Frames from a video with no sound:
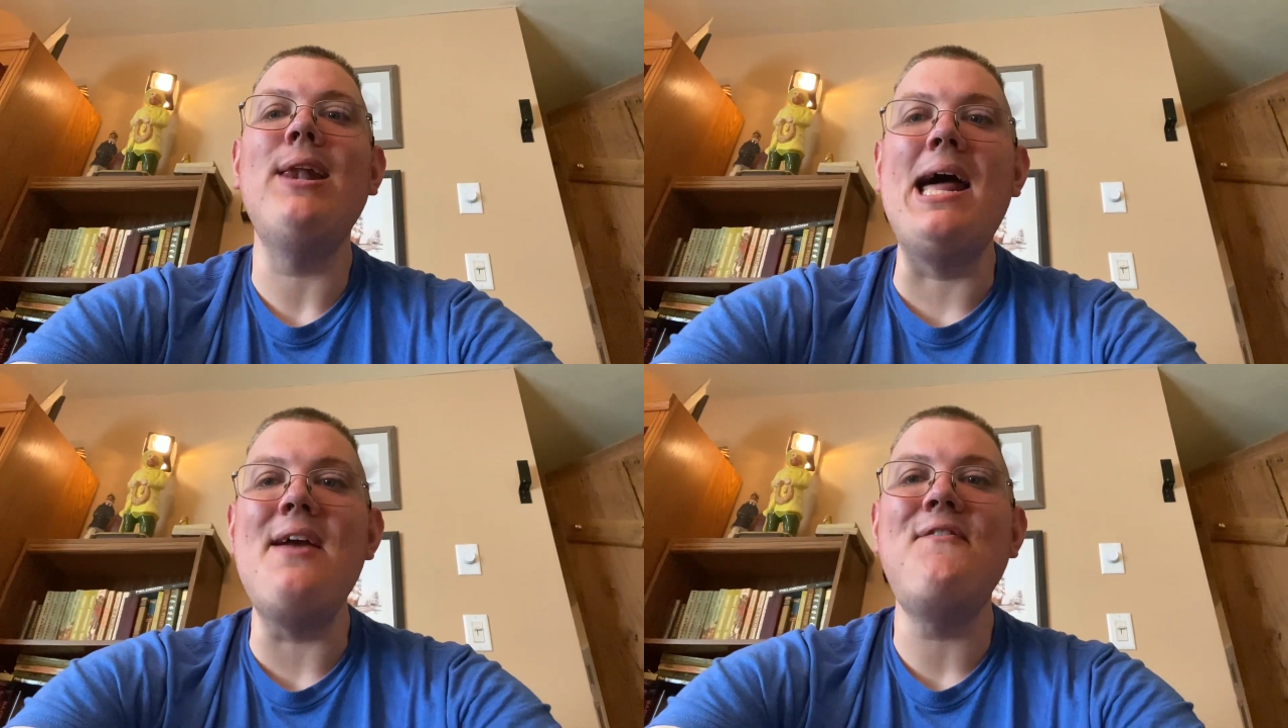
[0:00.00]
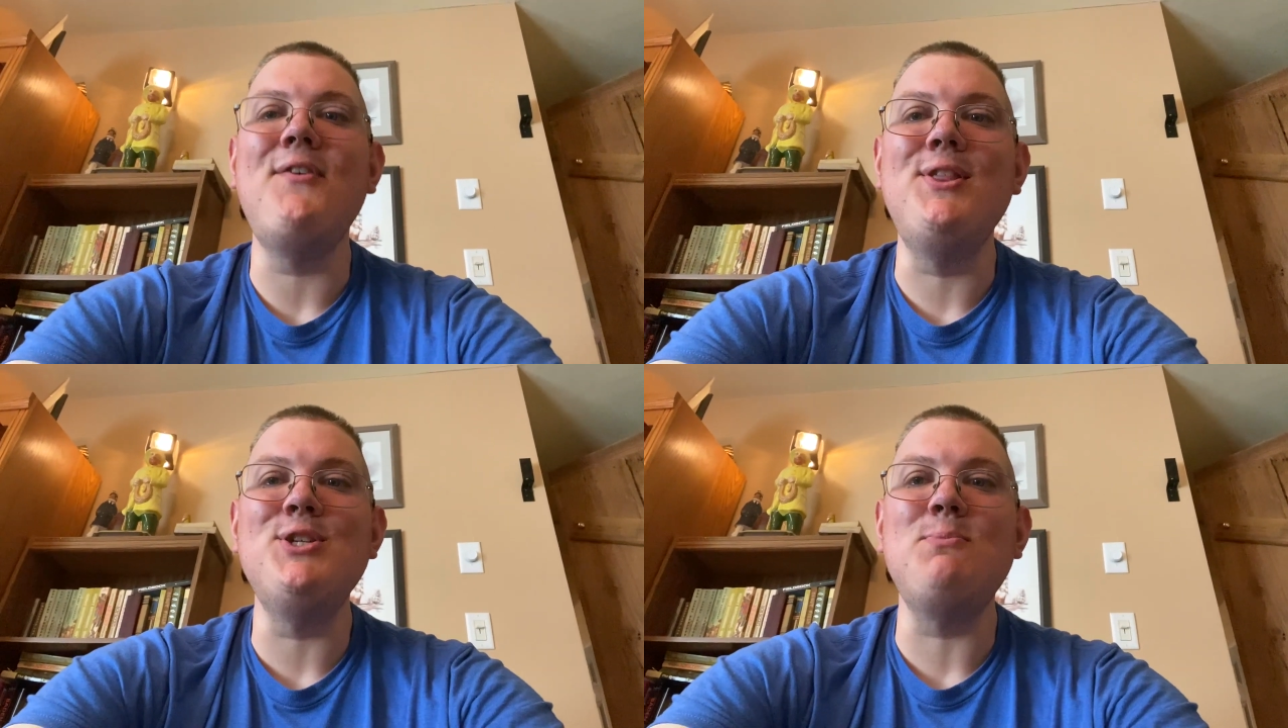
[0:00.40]
life
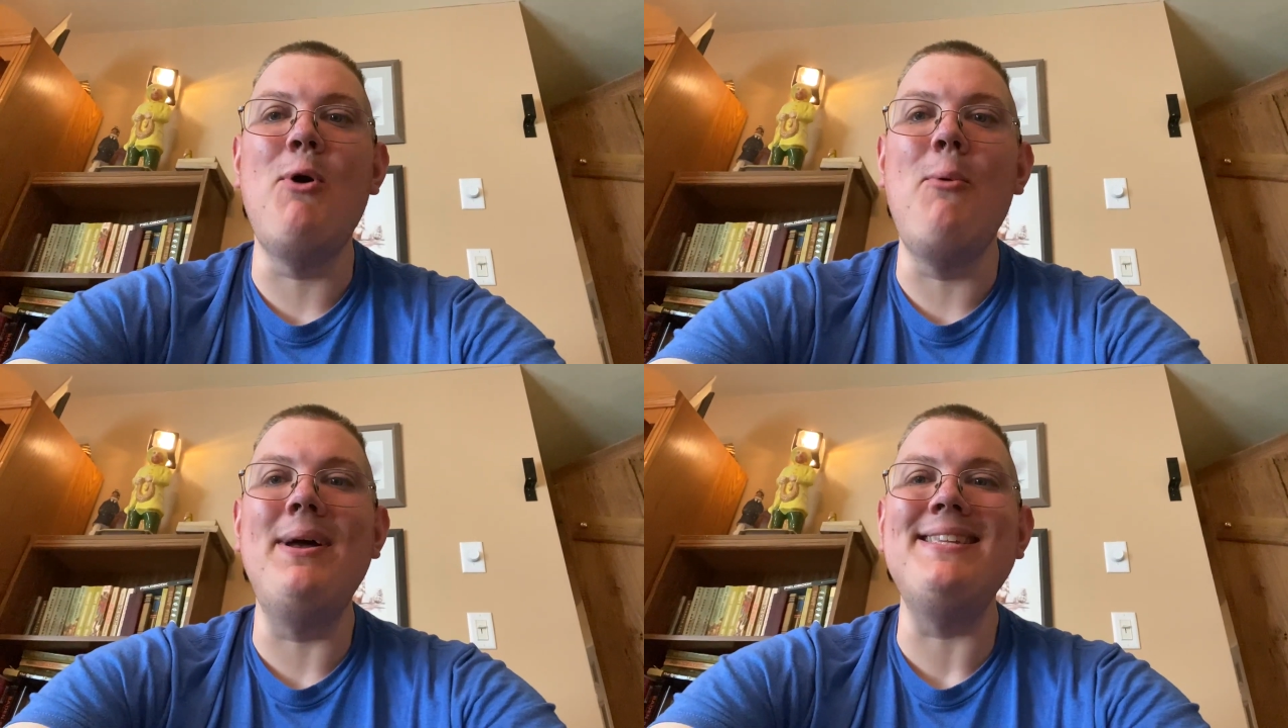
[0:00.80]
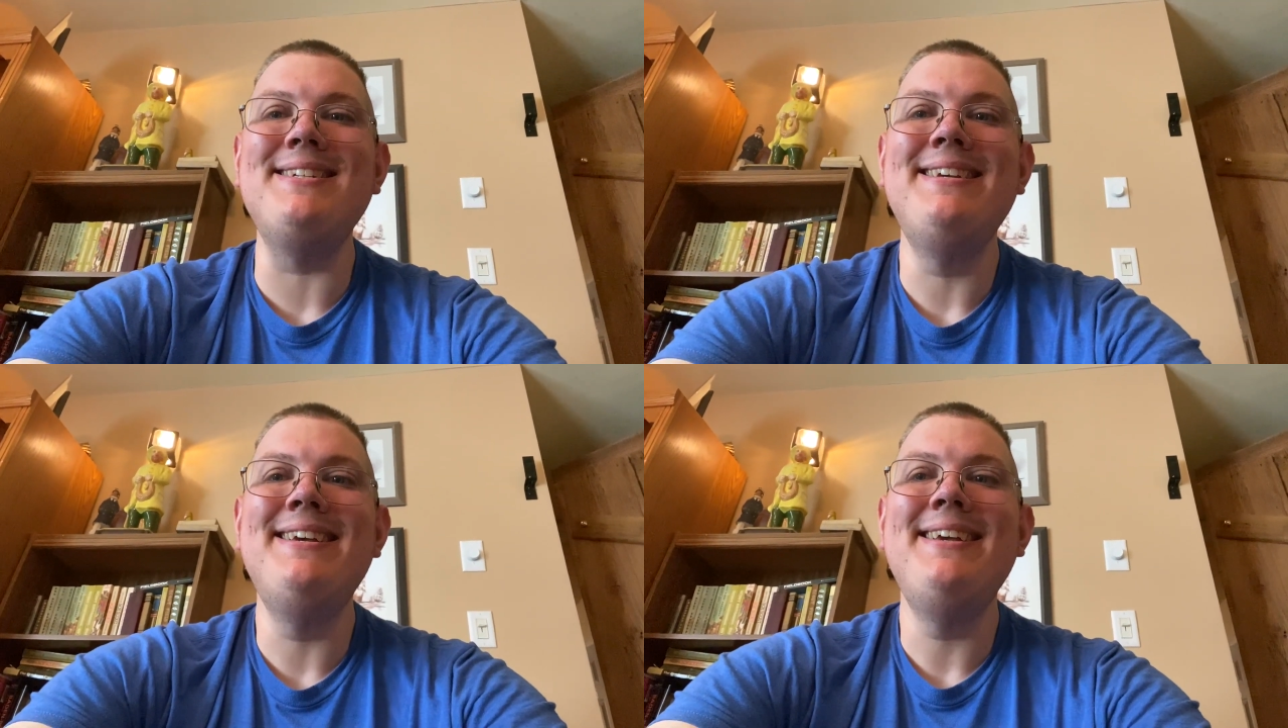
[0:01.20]
for this
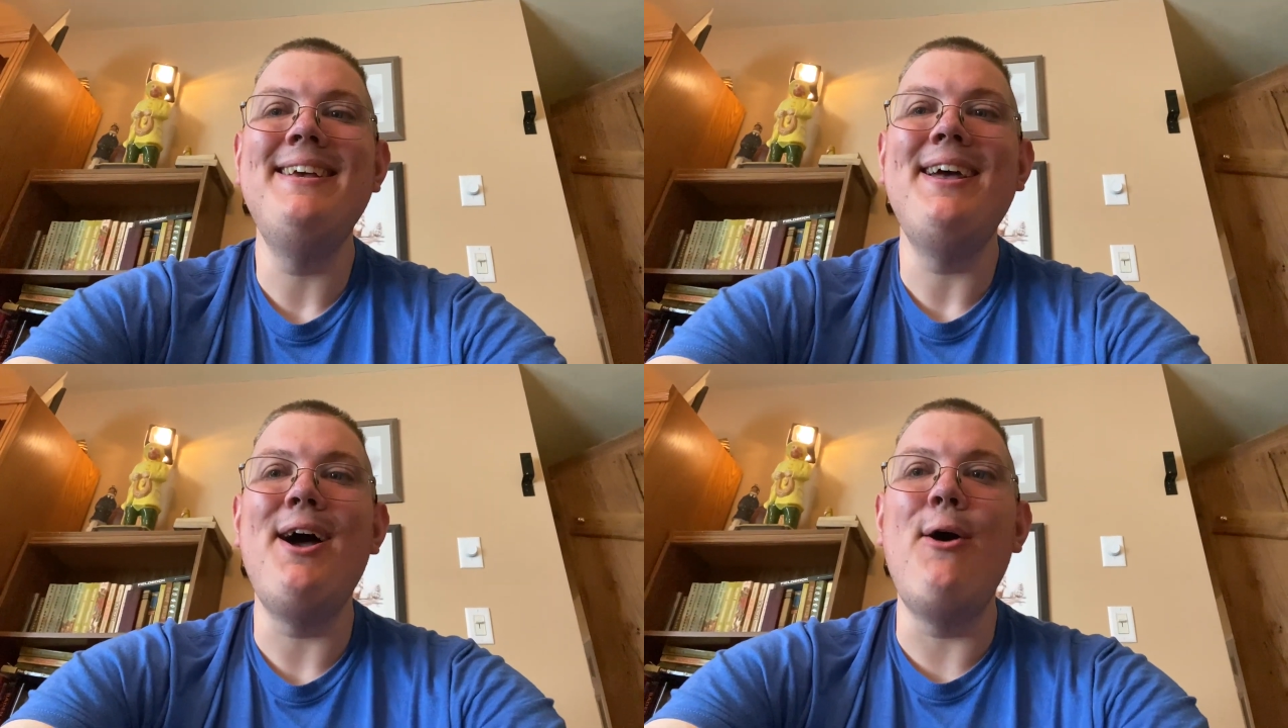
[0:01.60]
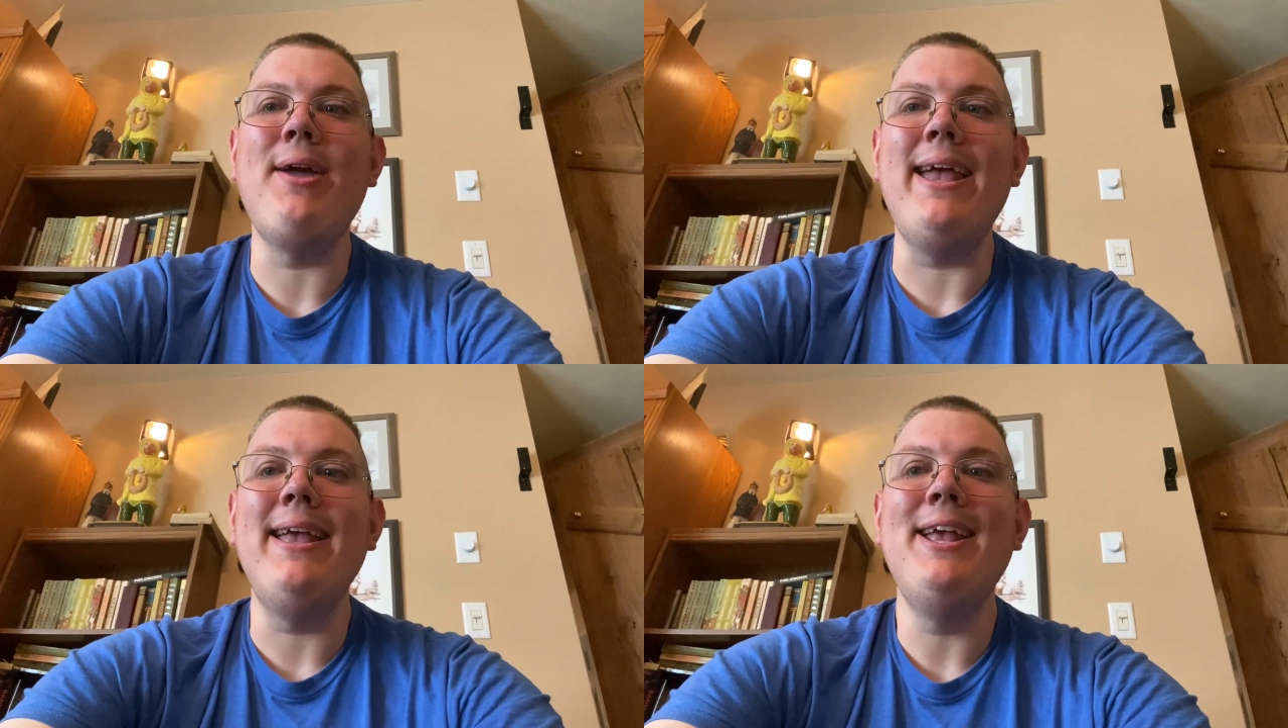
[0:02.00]
moment.
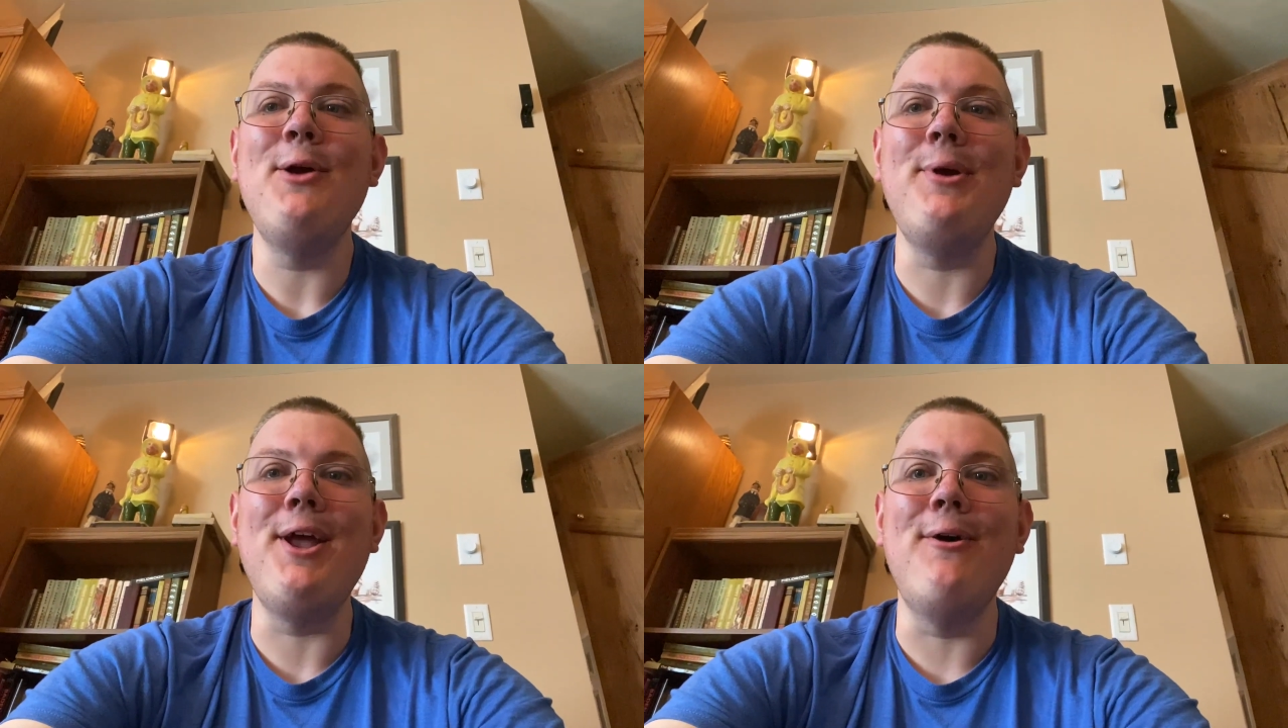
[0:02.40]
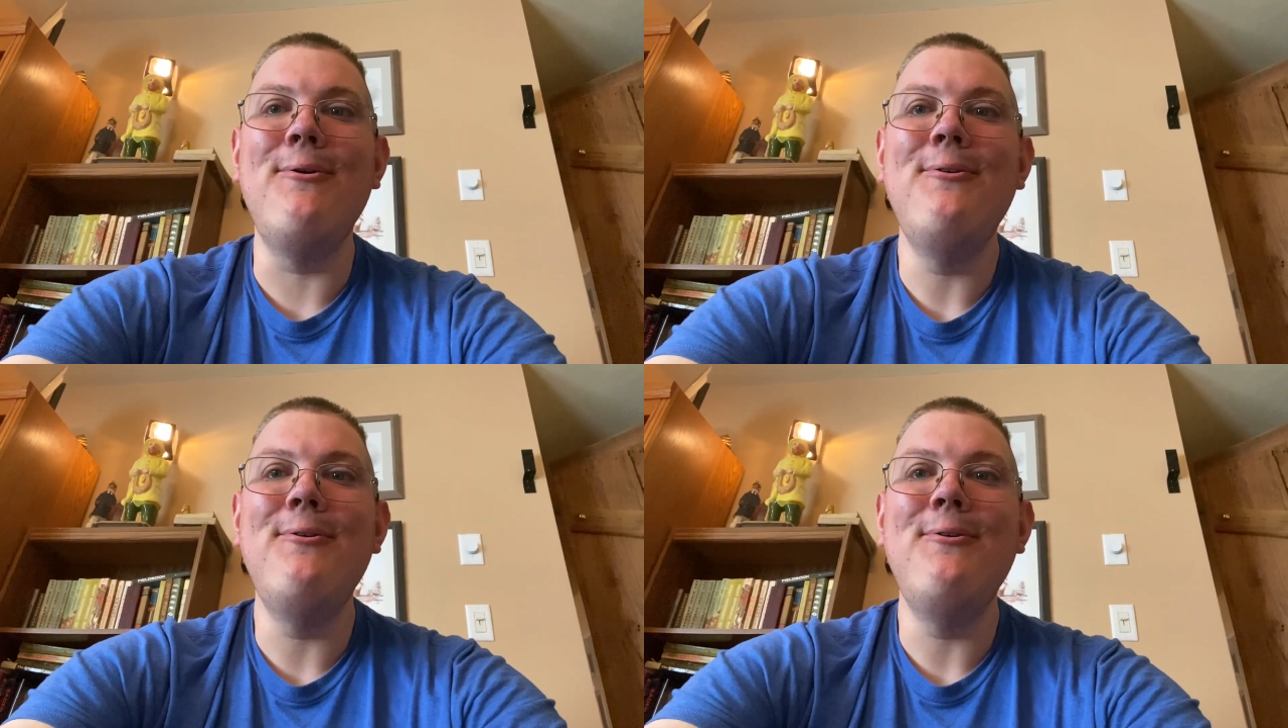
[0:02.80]
Okay, here we go.